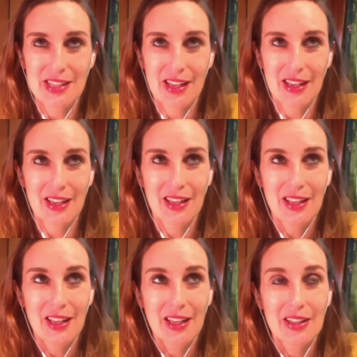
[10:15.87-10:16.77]
Uh,
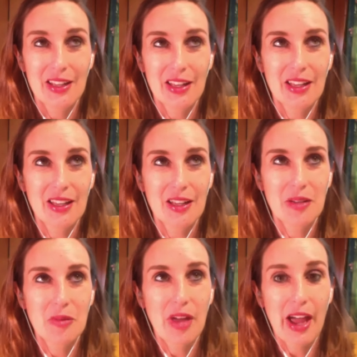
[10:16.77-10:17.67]

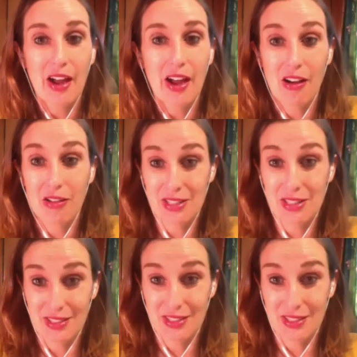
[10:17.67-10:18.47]
uh, our oldest is